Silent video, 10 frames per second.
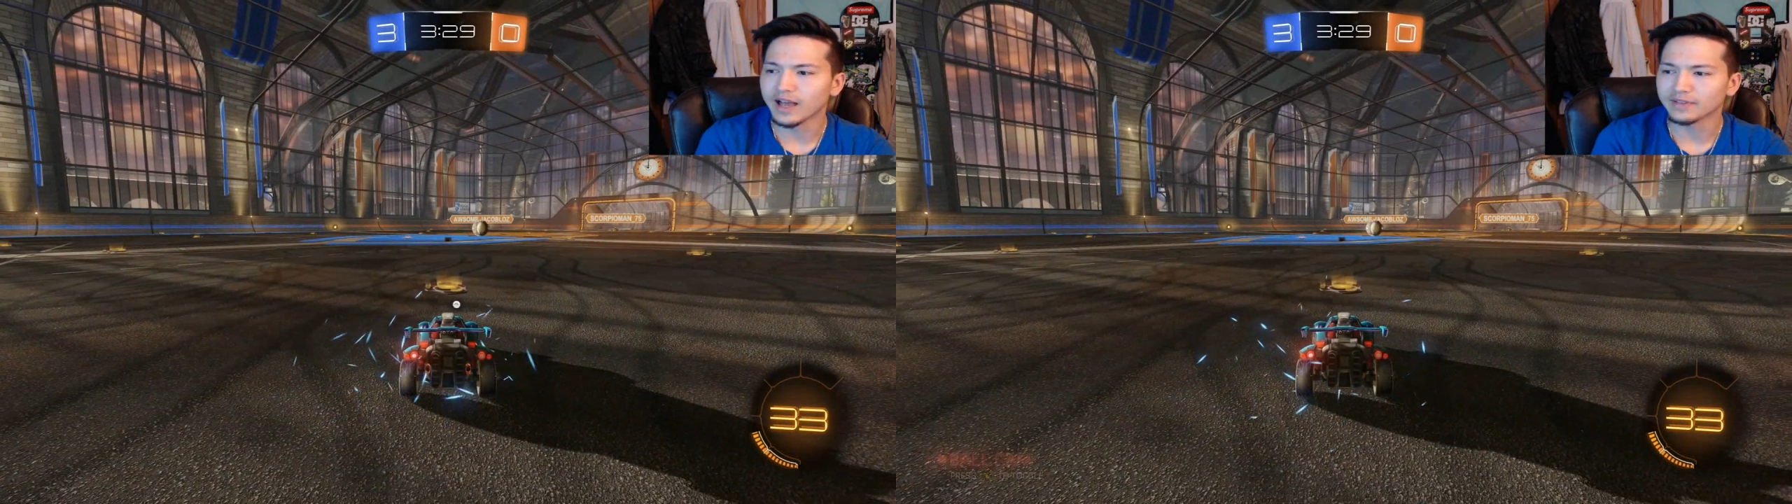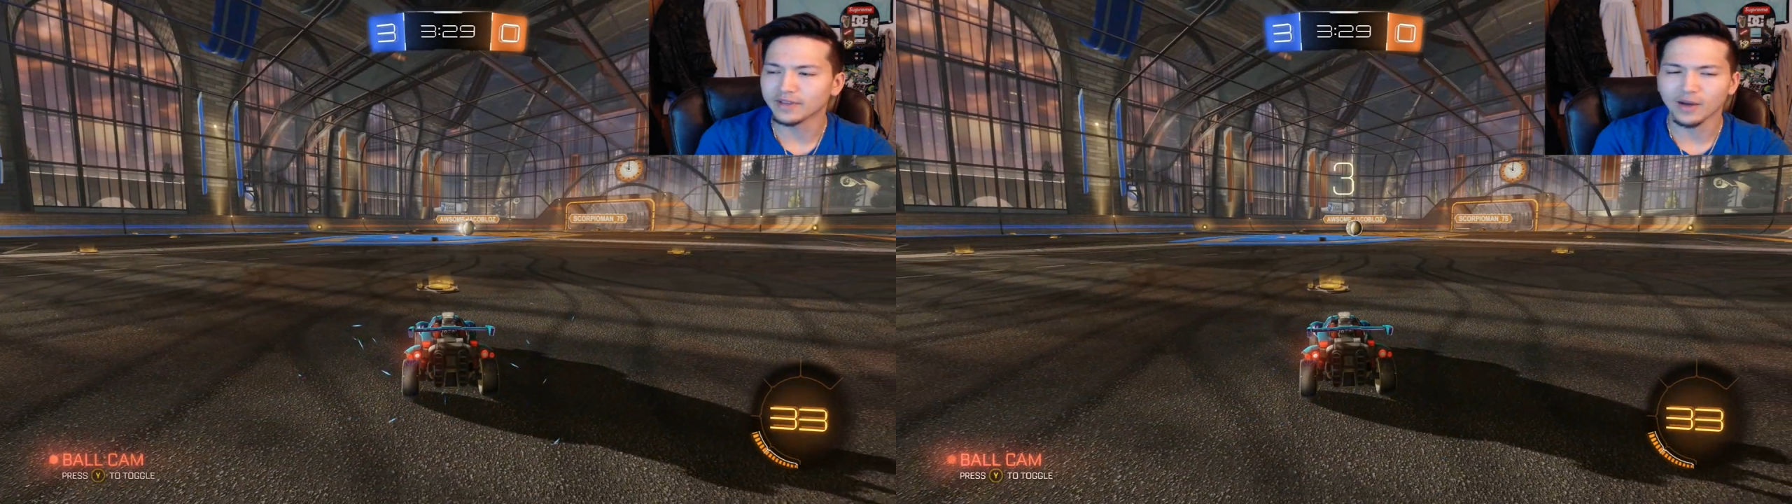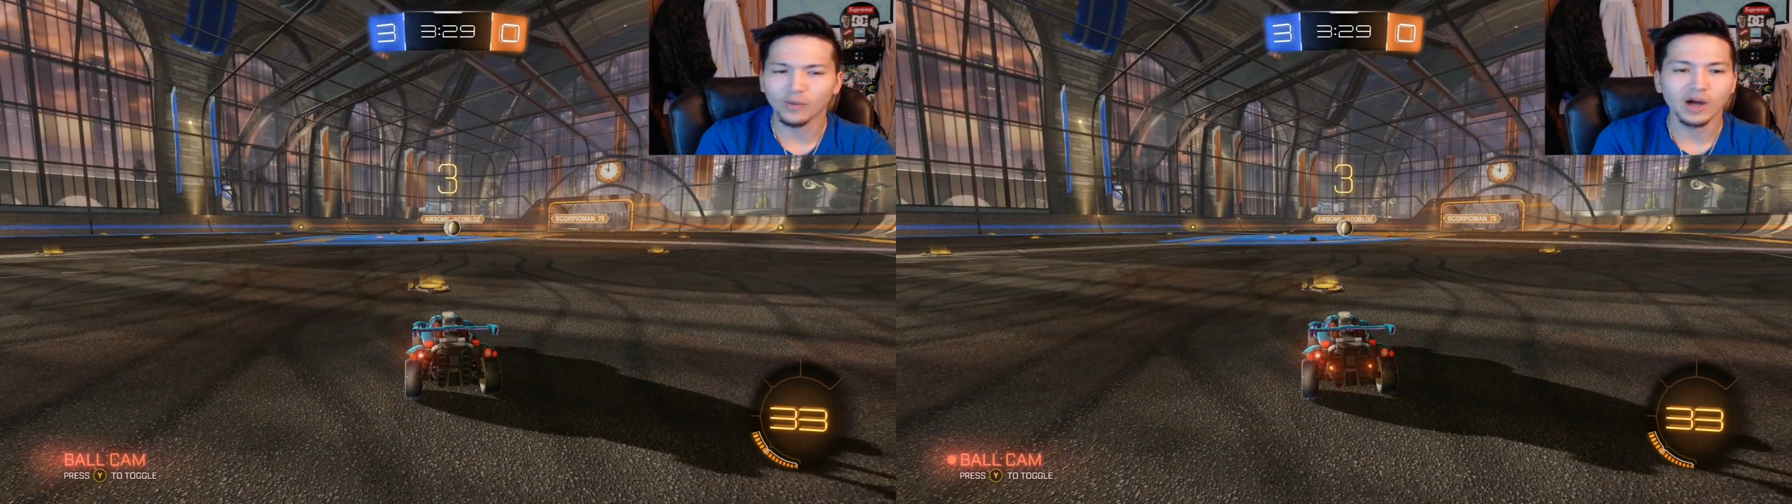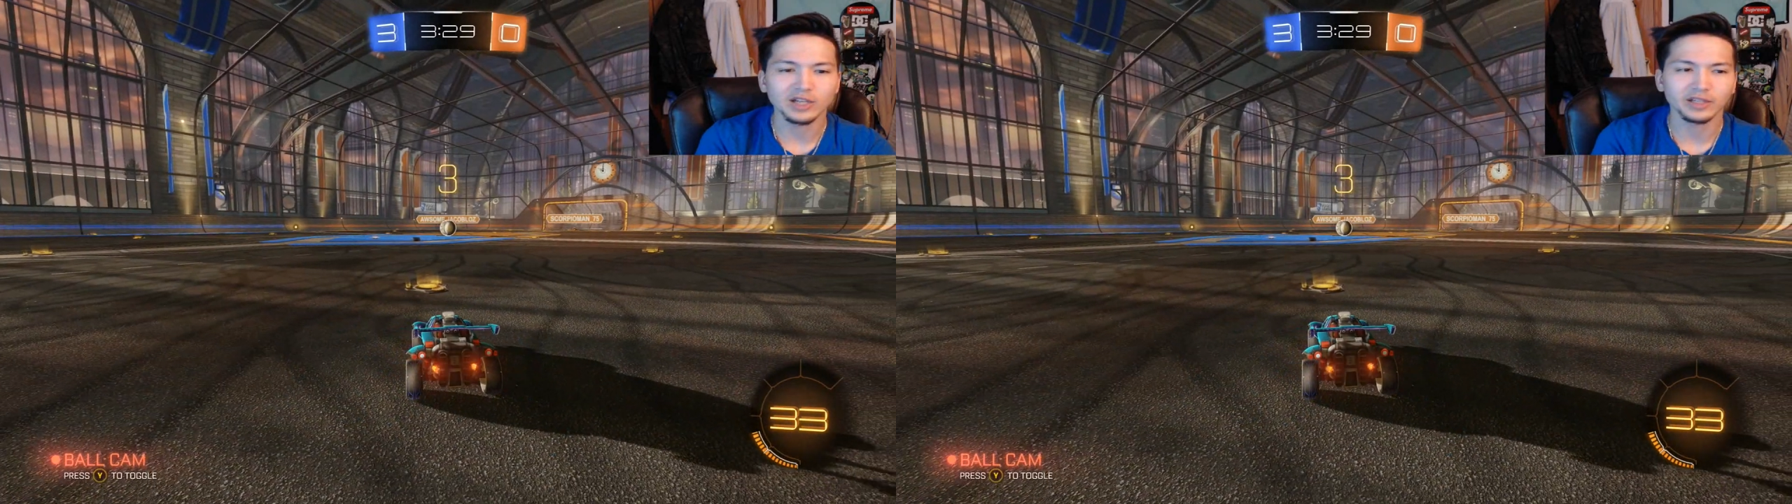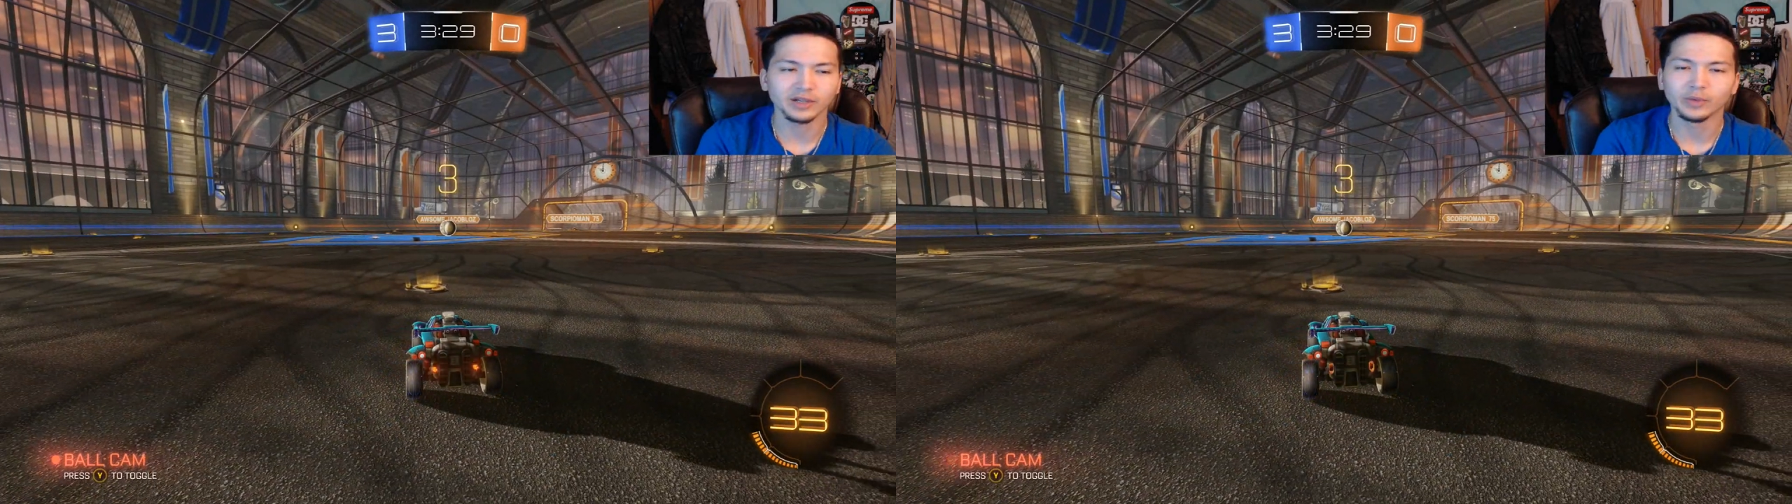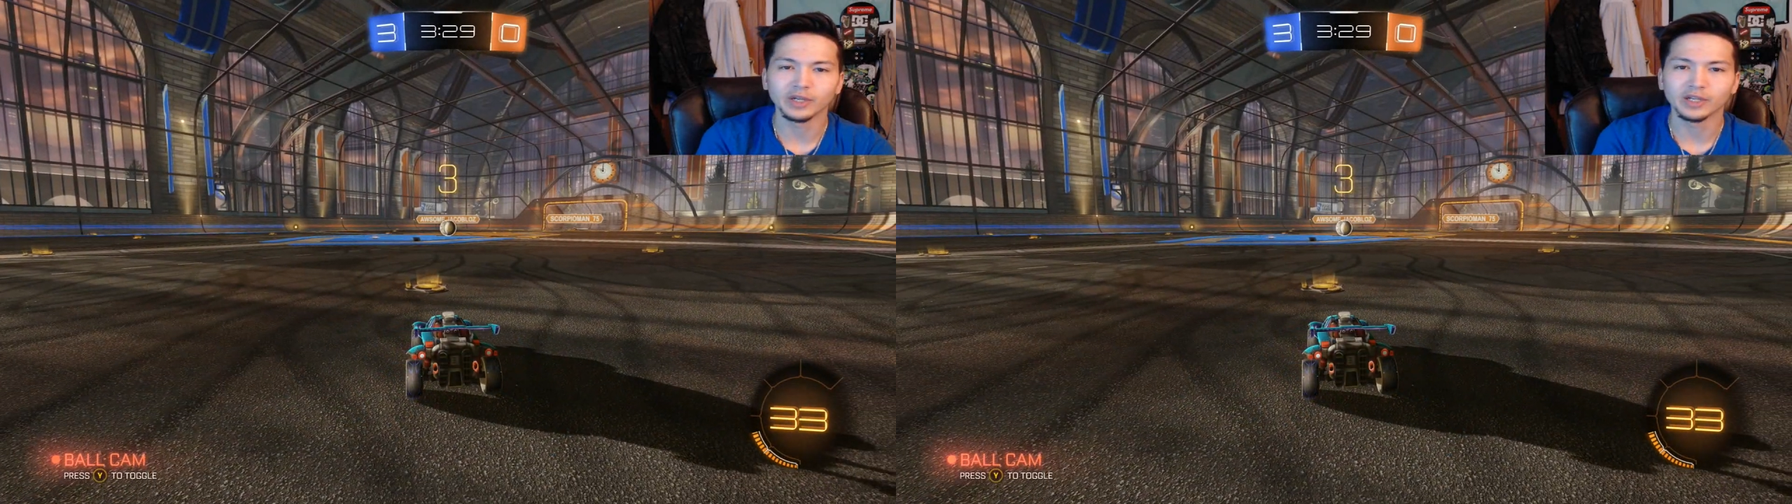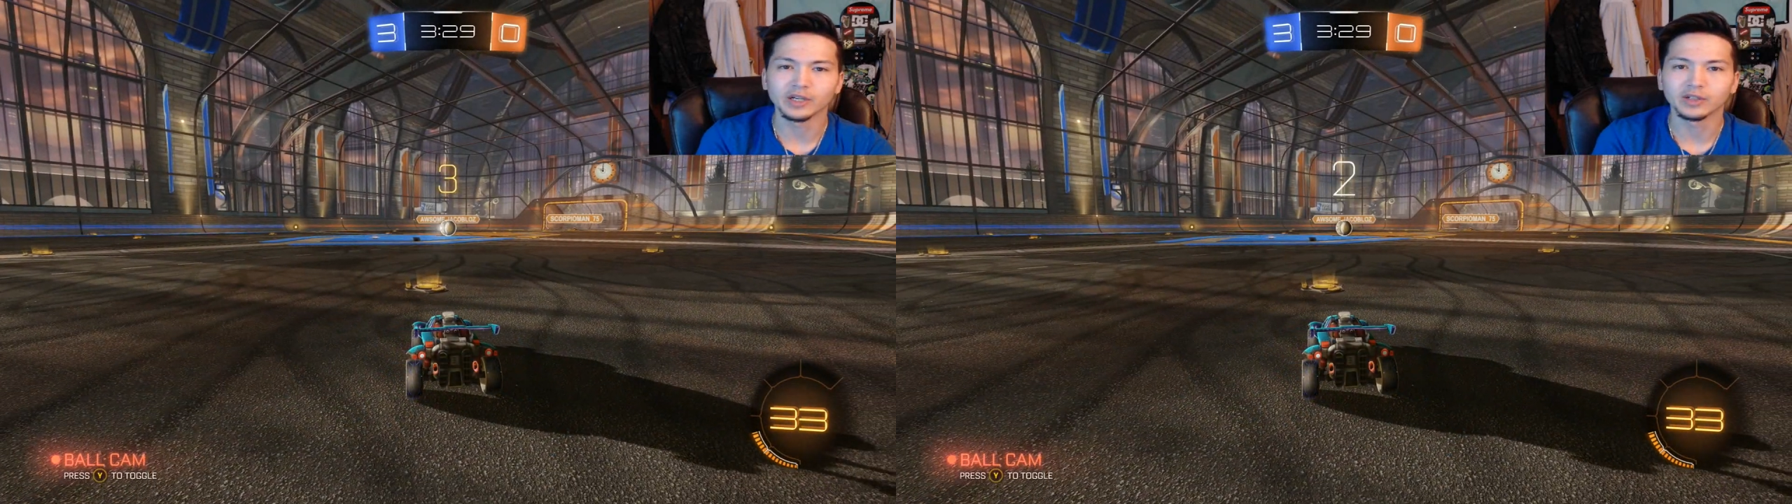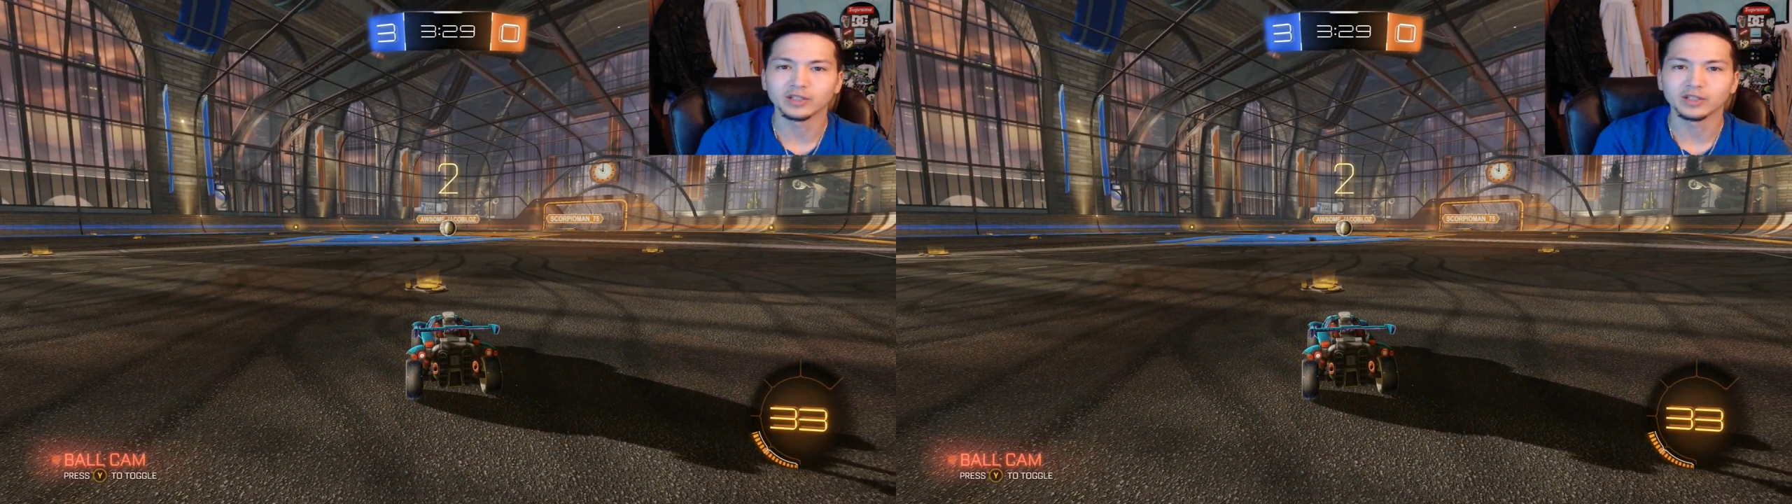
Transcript: I think I watched like a week ago,